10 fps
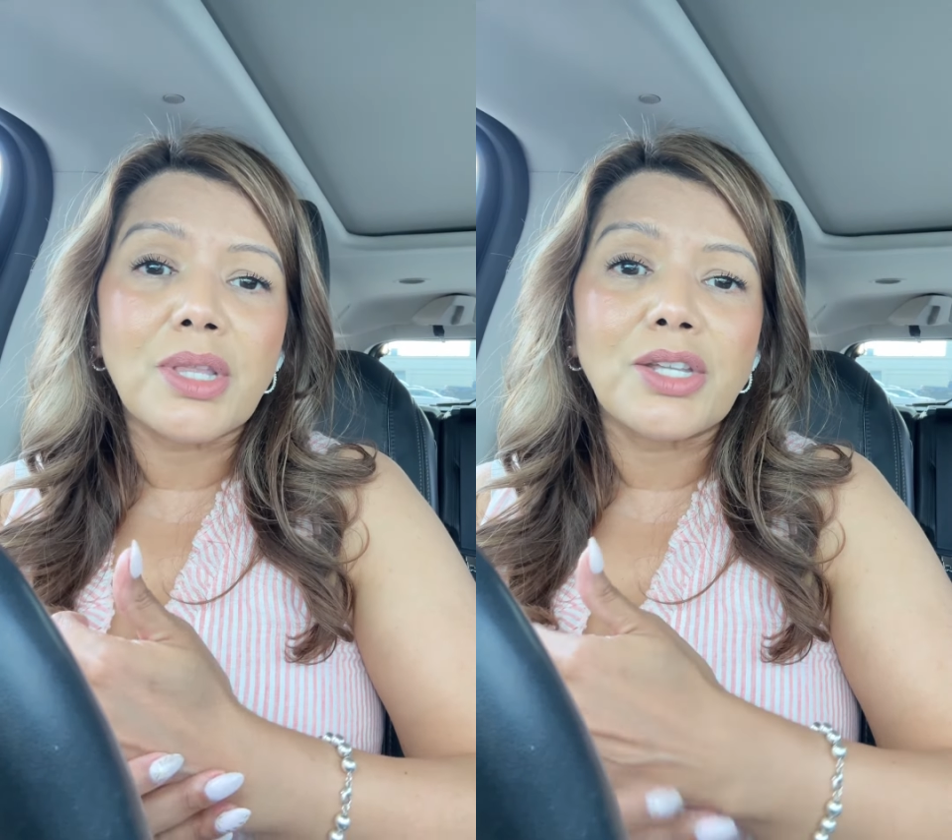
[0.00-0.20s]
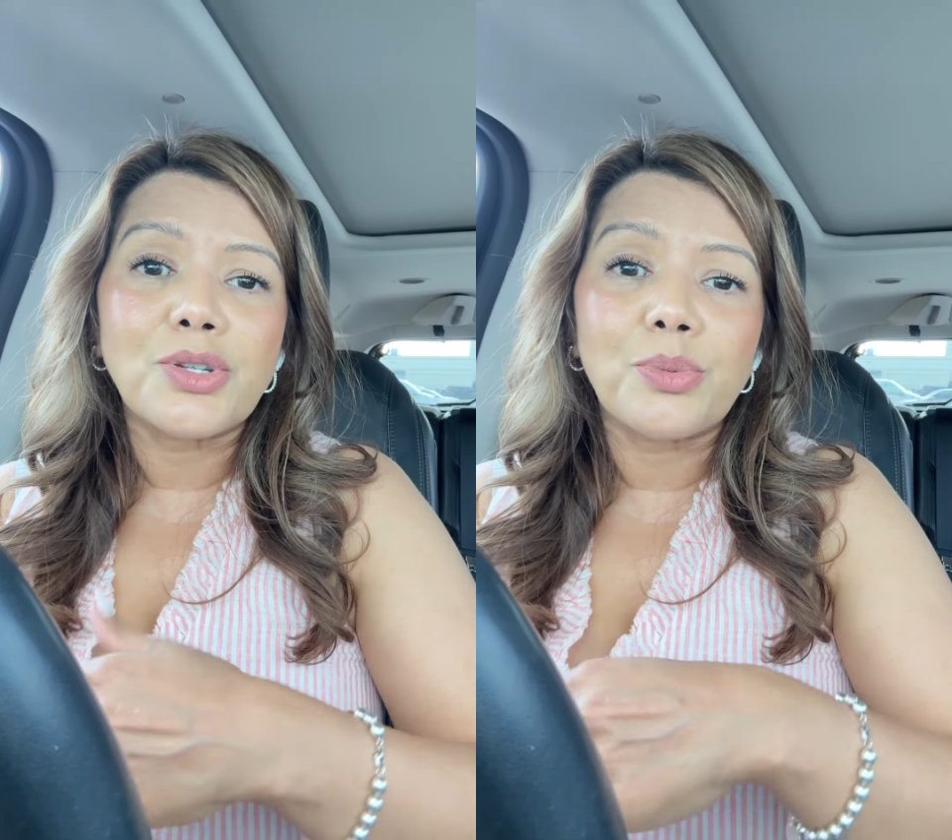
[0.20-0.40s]

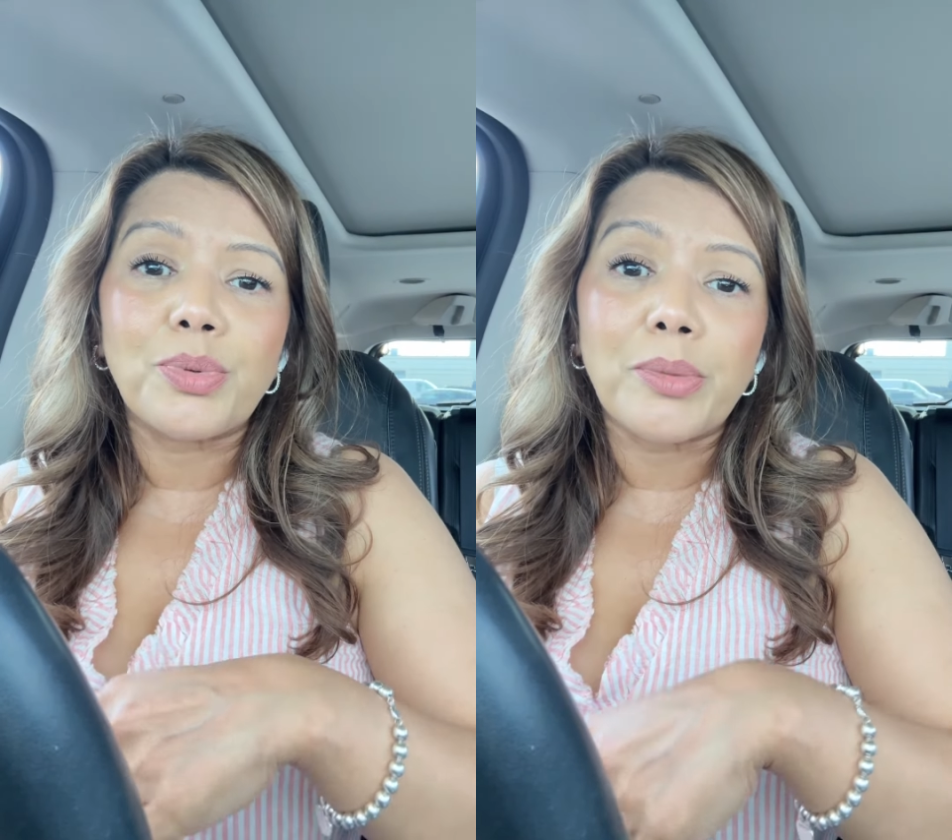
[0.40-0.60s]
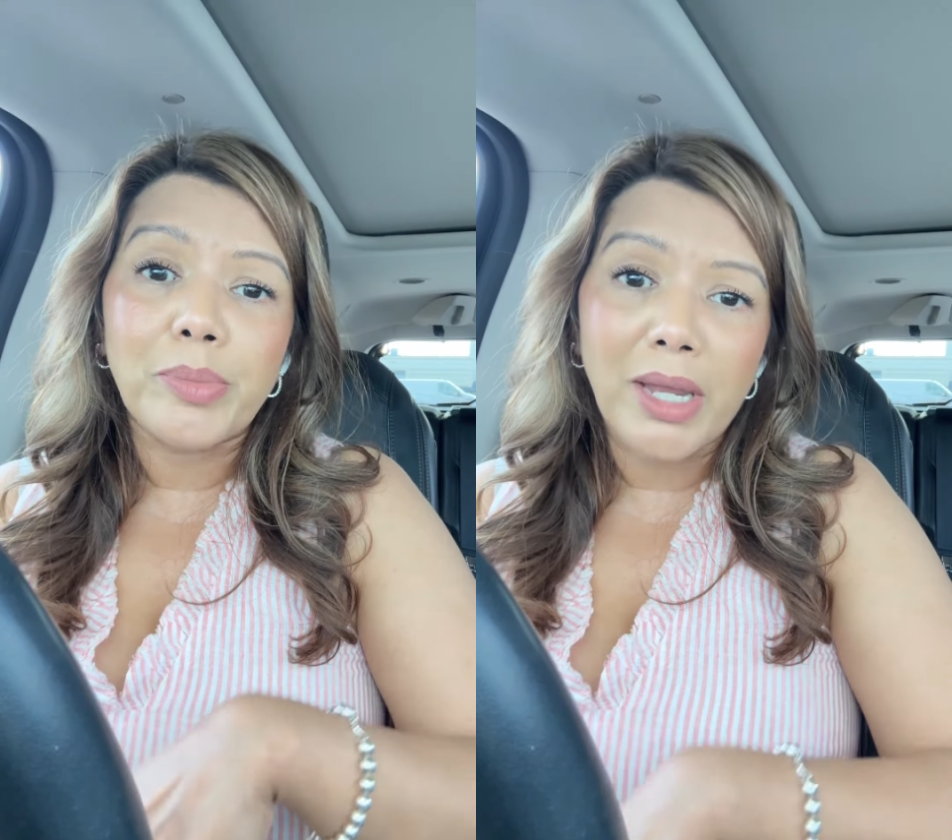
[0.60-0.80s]
that you're
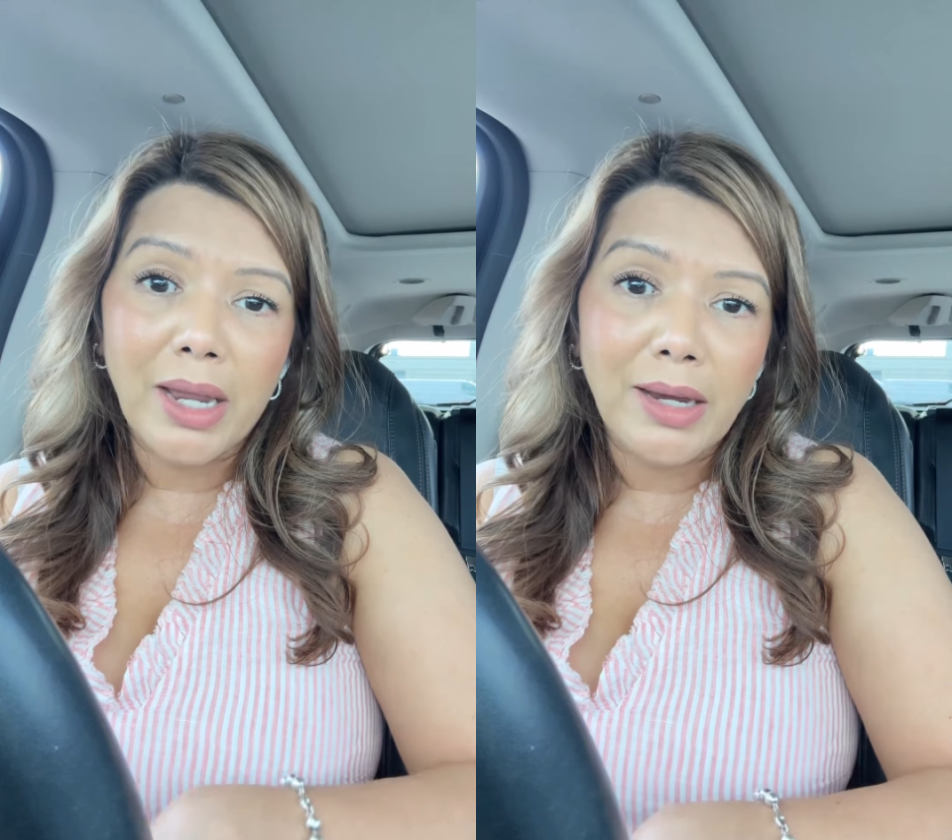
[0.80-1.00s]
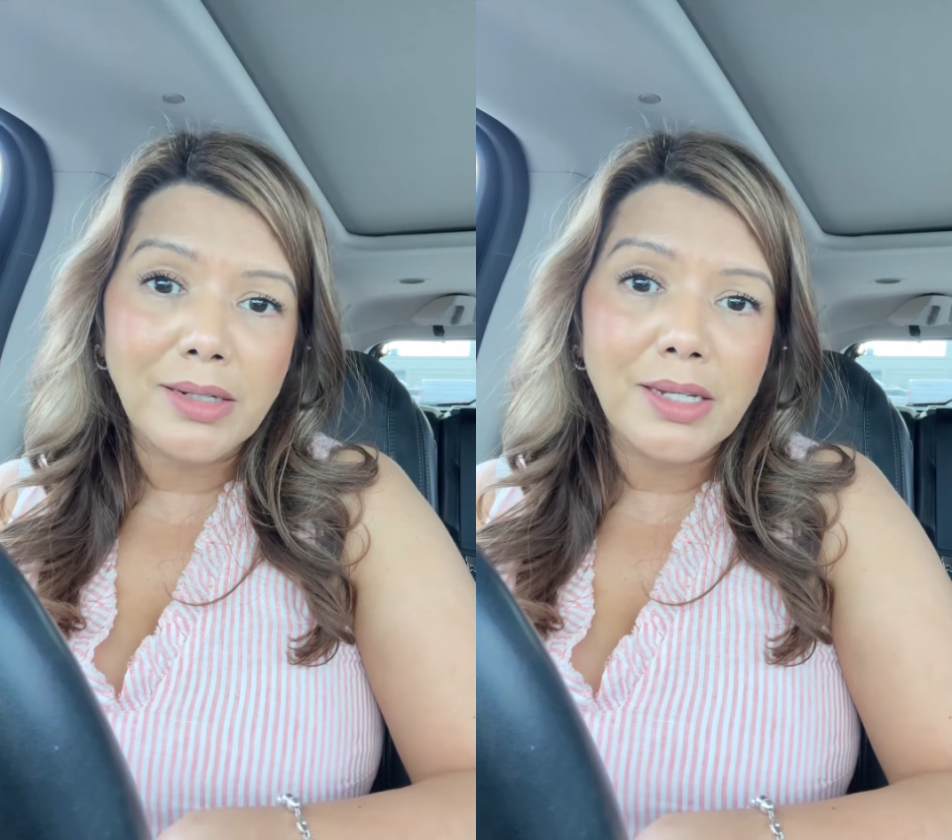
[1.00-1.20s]

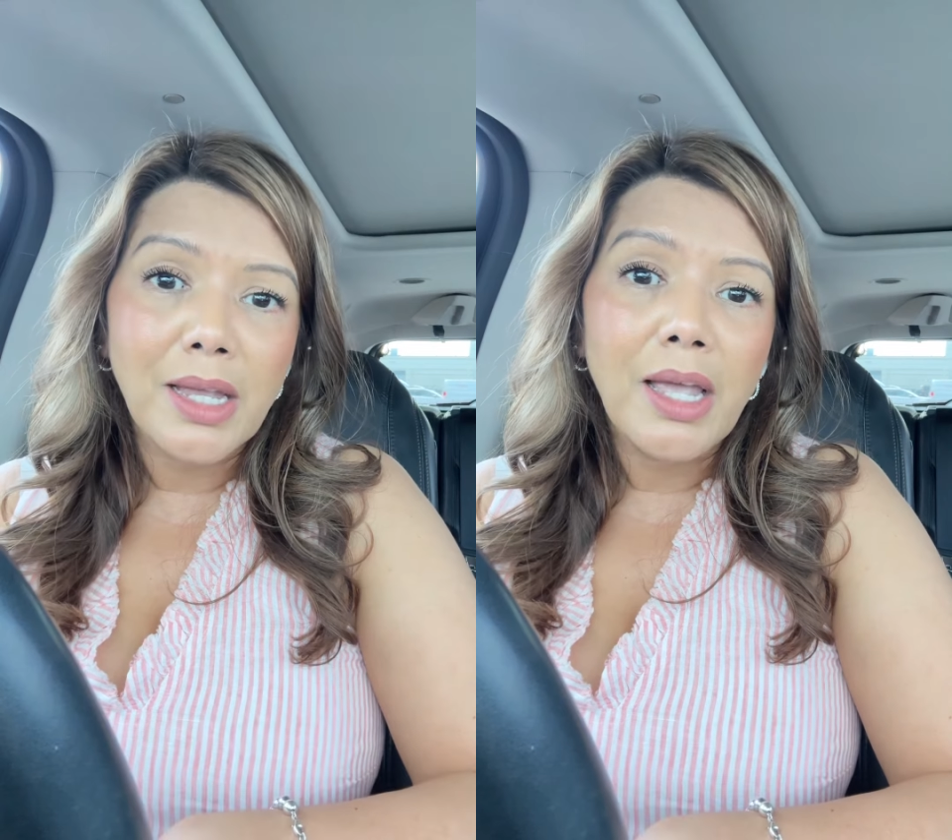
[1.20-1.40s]
prepared.